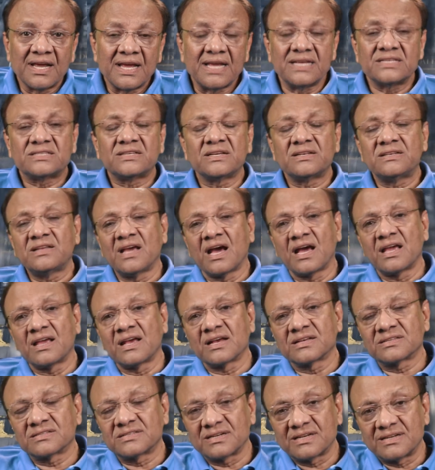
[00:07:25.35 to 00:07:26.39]
He said,
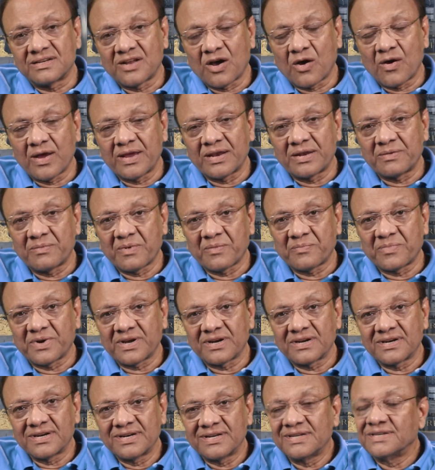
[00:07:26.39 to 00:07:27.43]
yeah, sir. Now I remember.
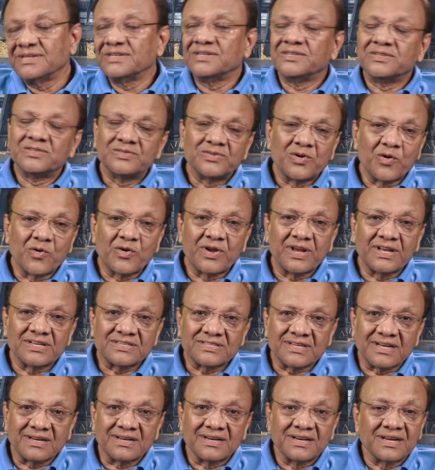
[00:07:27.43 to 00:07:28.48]
Okay,
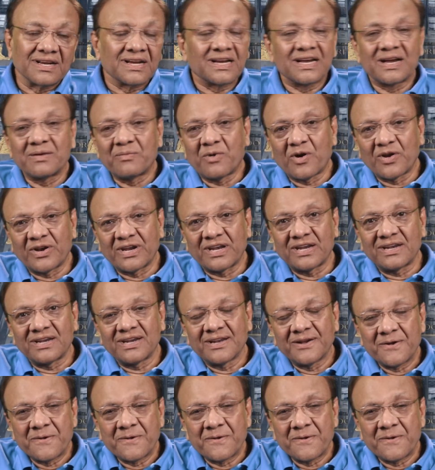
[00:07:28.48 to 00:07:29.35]
son. Come on in.